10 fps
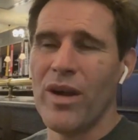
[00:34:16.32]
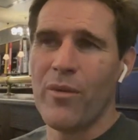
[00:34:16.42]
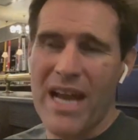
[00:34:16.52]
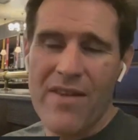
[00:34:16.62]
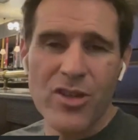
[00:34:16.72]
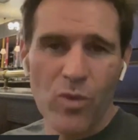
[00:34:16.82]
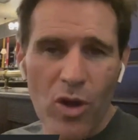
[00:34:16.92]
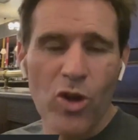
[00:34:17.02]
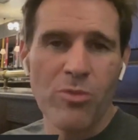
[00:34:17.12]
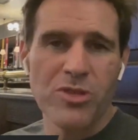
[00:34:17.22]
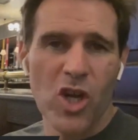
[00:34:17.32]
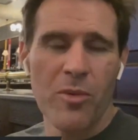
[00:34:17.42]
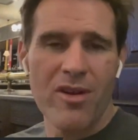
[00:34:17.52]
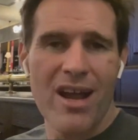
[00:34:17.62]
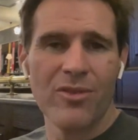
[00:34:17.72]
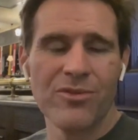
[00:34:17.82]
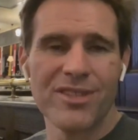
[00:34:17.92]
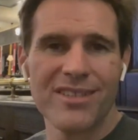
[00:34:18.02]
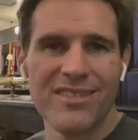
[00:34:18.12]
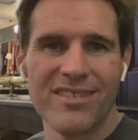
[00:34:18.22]
whenever the World Cups have come
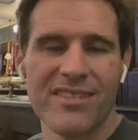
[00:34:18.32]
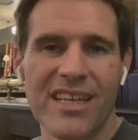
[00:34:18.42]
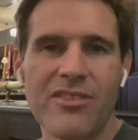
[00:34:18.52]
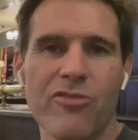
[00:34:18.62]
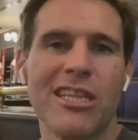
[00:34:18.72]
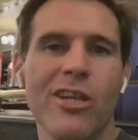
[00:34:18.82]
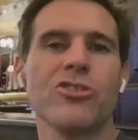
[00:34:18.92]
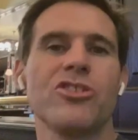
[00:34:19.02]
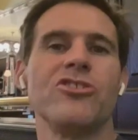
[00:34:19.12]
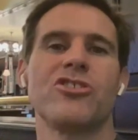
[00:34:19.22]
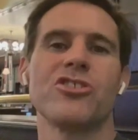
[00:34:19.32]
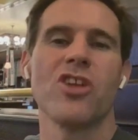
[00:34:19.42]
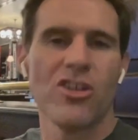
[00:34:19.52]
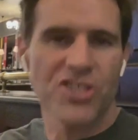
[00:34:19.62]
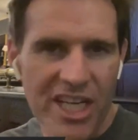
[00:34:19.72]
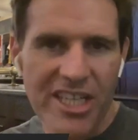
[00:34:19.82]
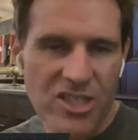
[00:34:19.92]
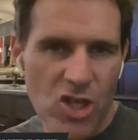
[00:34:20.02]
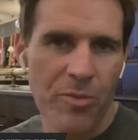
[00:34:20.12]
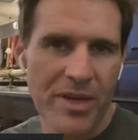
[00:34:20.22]
around, they, they're reluctant to start
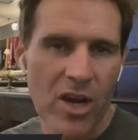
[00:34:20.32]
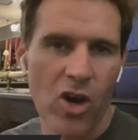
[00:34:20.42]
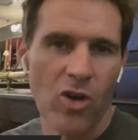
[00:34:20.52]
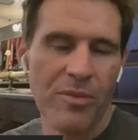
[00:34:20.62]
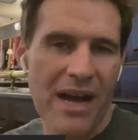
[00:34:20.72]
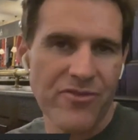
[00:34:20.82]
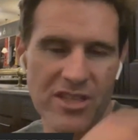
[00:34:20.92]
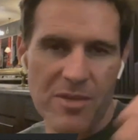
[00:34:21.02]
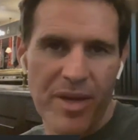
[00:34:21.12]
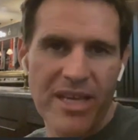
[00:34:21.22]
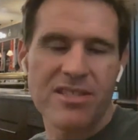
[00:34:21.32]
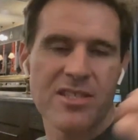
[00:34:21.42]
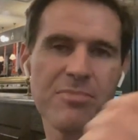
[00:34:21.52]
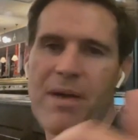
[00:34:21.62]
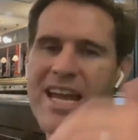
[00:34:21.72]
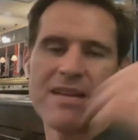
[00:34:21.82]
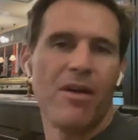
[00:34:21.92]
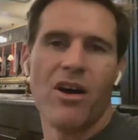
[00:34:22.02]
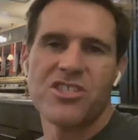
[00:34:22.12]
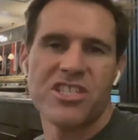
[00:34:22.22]
singing It's Coming Home after they beat
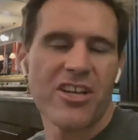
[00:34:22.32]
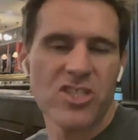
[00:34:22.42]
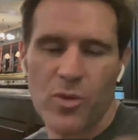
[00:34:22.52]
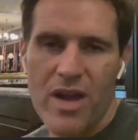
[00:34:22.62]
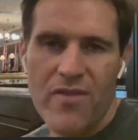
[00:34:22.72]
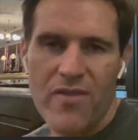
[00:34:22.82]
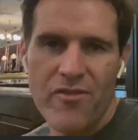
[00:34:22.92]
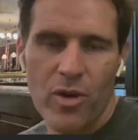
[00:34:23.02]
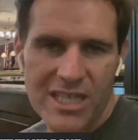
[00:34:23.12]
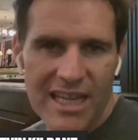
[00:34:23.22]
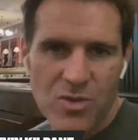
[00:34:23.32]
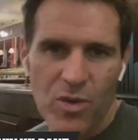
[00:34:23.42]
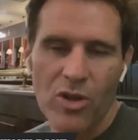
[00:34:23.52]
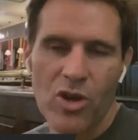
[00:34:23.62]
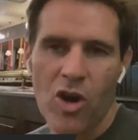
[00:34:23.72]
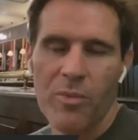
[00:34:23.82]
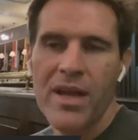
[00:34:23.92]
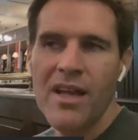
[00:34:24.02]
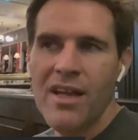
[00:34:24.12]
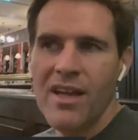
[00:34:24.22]
Panama six or whatever it was at the last World Cup,
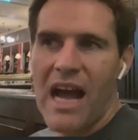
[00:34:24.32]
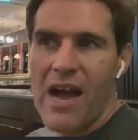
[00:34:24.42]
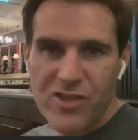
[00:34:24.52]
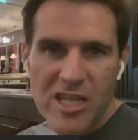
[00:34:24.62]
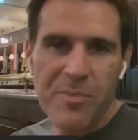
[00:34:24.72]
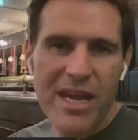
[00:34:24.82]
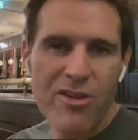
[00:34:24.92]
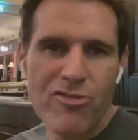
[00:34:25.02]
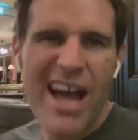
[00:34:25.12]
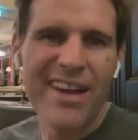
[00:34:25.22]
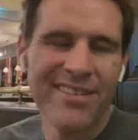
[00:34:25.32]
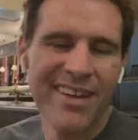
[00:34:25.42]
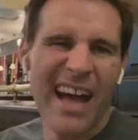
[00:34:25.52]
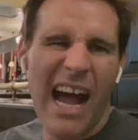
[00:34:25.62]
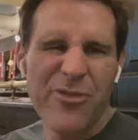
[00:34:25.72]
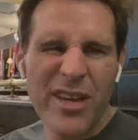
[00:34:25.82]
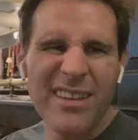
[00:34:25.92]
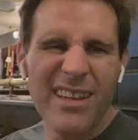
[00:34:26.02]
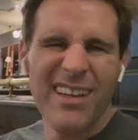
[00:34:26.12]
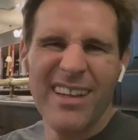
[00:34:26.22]
after they beat Iran. I
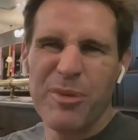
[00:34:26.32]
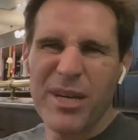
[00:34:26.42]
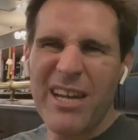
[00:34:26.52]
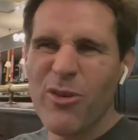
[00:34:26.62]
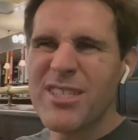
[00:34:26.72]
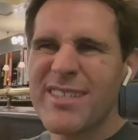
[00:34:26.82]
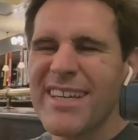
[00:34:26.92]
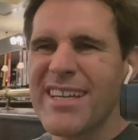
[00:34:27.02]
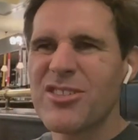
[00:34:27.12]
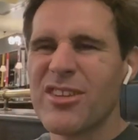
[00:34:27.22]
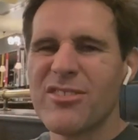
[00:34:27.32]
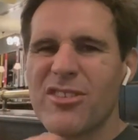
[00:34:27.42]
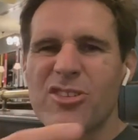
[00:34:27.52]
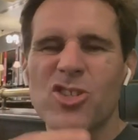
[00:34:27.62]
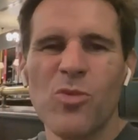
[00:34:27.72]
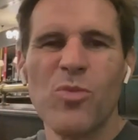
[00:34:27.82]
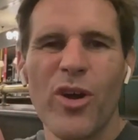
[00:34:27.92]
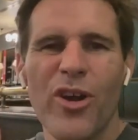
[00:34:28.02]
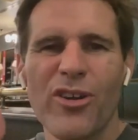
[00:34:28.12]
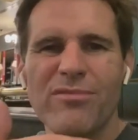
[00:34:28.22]
think, but I always think it, there's
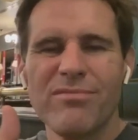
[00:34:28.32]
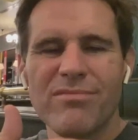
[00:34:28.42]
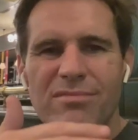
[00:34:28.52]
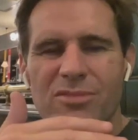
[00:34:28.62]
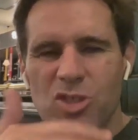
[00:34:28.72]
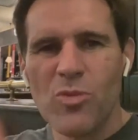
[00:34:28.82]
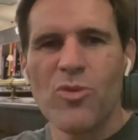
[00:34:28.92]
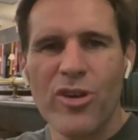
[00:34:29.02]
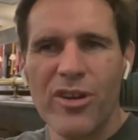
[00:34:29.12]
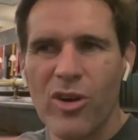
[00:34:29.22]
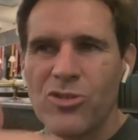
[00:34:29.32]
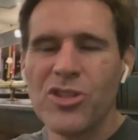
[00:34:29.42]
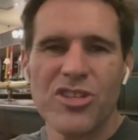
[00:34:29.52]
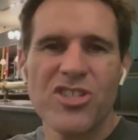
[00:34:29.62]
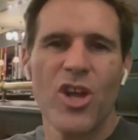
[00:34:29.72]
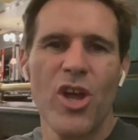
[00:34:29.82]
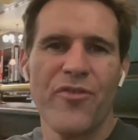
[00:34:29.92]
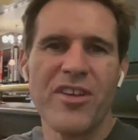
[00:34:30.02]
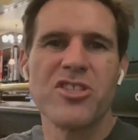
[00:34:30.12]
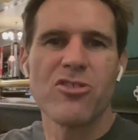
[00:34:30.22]
somewhere, somewhere under the
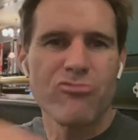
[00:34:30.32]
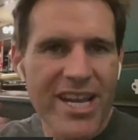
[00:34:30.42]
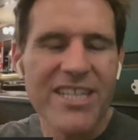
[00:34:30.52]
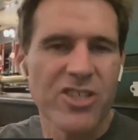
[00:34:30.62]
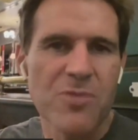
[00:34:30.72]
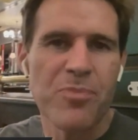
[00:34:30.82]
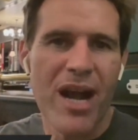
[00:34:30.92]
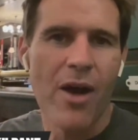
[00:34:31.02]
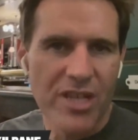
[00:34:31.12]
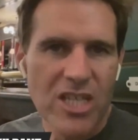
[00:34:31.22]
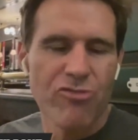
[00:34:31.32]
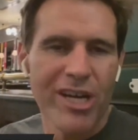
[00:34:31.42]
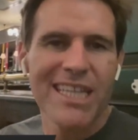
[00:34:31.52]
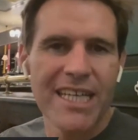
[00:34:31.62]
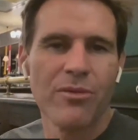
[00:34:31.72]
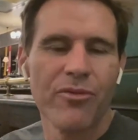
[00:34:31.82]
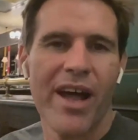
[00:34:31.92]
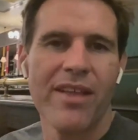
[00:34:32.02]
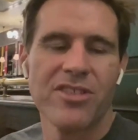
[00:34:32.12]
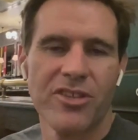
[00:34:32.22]
surface, they're ready to sprout, these real England
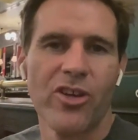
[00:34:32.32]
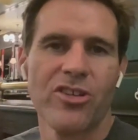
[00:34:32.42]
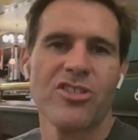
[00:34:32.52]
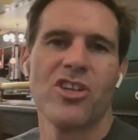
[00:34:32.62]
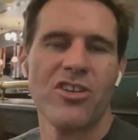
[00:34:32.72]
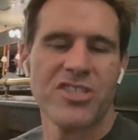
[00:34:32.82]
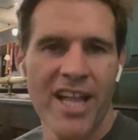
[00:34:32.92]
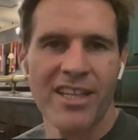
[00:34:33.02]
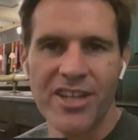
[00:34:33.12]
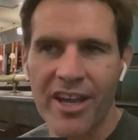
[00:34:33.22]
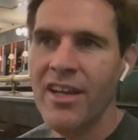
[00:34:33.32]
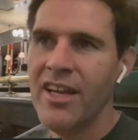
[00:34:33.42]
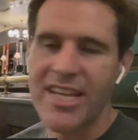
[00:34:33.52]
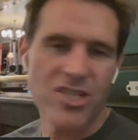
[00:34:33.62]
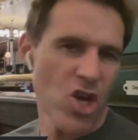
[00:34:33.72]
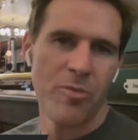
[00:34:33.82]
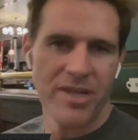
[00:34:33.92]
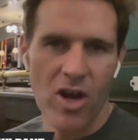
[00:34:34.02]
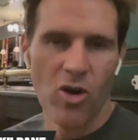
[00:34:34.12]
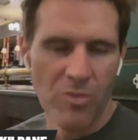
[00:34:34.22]
fans, and they're going to start telling you it's
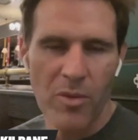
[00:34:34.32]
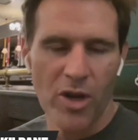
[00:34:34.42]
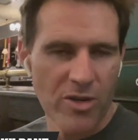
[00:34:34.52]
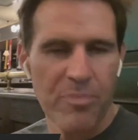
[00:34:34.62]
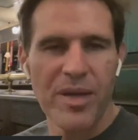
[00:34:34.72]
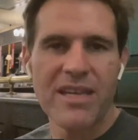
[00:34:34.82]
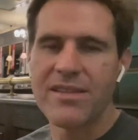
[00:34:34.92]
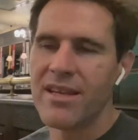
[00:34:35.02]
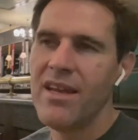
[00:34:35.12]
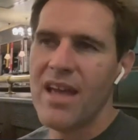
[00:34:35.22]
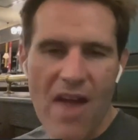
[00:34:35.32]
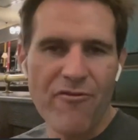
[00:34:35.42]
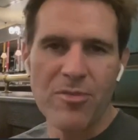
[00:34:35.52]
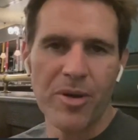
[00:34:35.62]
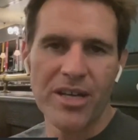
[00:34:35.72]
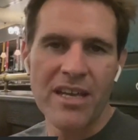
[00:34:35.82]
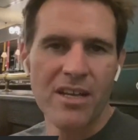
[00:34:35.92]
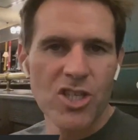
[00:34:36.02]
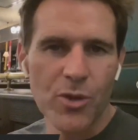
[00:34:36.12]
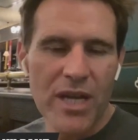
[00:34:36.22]
coming home and we're going to beat everybody.
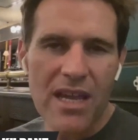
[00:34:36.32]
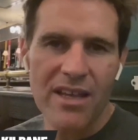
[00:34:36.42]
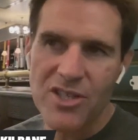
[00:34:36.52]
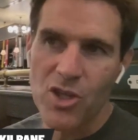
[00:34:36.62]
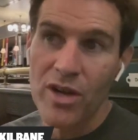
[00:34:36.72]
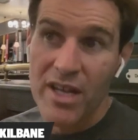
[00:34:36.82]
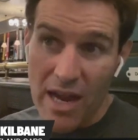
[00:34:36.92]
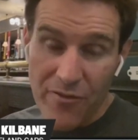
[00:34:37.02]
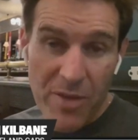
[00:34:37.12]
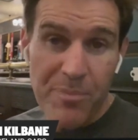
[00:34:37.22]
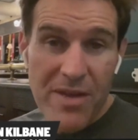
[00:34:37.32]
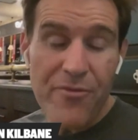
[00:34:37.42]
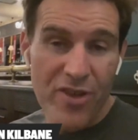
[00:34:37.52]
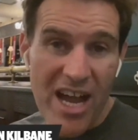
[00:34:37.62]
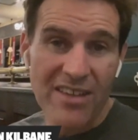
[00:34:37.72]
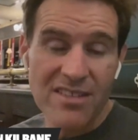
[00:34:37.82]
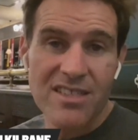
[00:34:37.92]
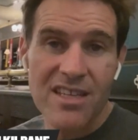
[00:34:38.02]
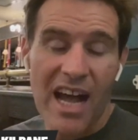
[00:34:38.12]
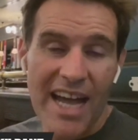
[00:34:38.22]
So we, so if they beat
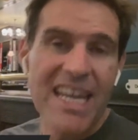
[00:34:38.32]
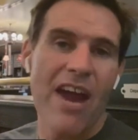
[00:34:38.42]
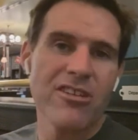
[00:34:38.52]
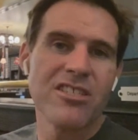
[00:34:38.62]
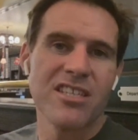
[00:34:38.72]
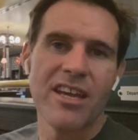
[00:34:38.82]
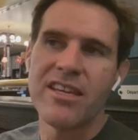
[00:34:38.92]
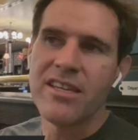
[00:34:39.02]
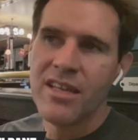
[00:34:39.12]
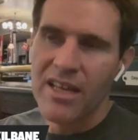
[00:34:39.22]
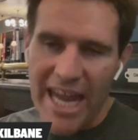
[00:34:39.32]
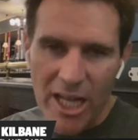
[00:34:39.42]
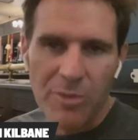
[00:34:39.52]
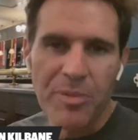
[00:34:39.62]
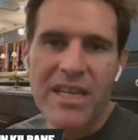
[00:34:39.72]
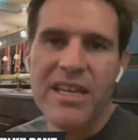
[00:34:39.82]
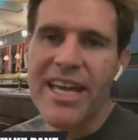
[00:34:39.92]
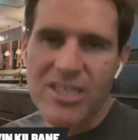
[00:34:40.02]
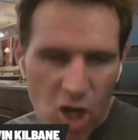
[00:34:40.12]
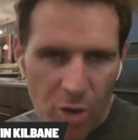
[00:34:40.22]
France, I guarantee it'll
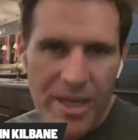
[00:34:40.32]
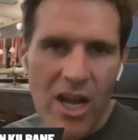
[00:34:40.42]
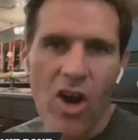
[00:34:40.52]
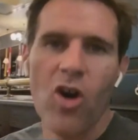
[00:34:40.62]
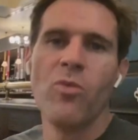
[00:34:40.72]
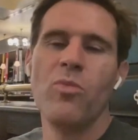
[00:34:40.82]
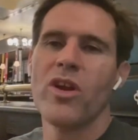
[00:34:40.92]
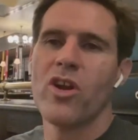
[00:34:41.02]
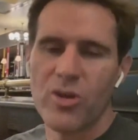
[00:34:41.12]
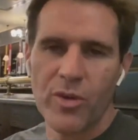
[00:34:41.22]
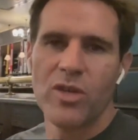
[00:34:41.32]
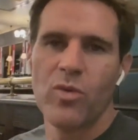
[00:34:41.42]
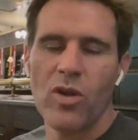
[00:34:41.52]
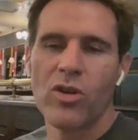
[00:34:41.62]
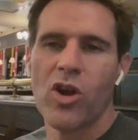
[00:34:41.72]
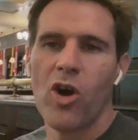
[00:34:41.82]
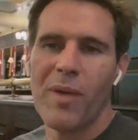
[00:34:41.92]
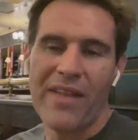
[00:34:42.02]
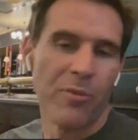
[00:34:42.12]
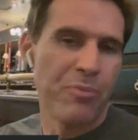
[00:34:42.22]
be it's coming home, we're going to win the World
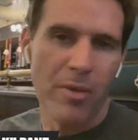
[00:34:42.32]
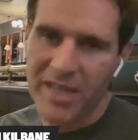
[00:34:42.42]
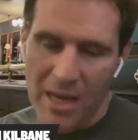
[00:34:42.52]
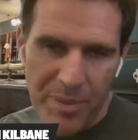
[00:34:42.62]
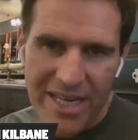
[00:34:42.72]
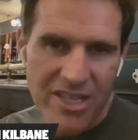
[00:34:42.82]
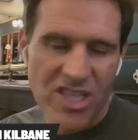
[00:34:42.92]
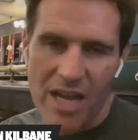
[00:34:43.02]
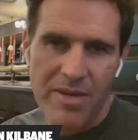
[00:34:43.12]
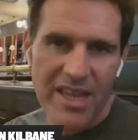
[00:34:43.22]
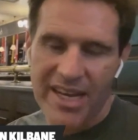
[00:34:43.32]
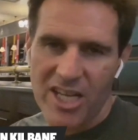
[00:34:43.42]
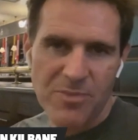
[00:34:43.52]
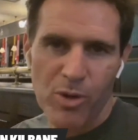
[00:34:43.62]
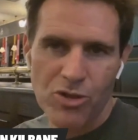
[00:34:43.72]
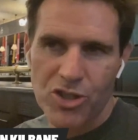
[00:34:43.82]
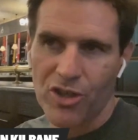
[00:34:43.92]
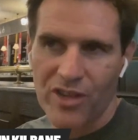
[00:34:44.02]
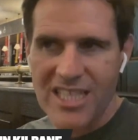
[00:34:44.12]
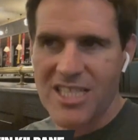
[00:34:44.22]
Cup, and they'll probably get beaten in a semi then against
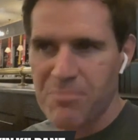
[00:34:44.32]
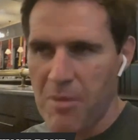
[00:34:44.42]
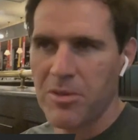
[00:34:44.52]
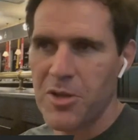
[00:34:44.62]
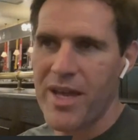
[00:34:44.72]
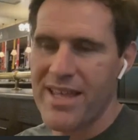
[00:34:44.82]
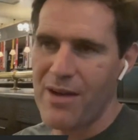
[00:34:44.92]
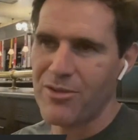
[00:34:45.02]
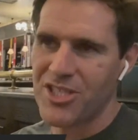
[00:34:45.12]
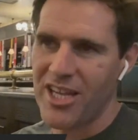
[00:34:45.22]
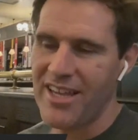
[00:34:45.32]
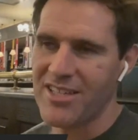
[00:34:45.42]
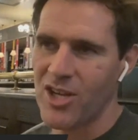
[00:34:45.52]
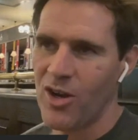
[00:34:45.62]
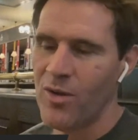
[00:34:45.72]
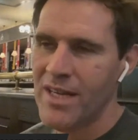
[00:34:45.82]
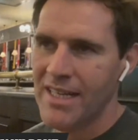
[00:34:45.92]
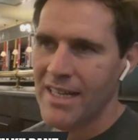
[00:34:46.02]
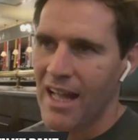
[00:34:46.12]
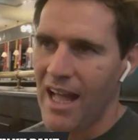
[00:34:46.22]
Portugal. That's probably the way that I would see it. So
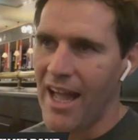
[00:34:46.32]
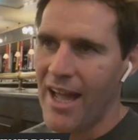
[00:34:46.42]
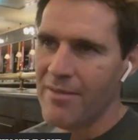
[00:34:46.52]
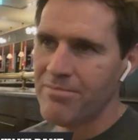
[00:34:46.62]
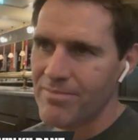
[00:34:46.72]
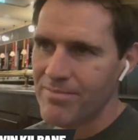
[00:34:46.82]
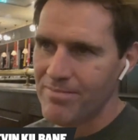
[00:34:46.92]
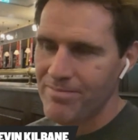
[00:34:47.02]
um,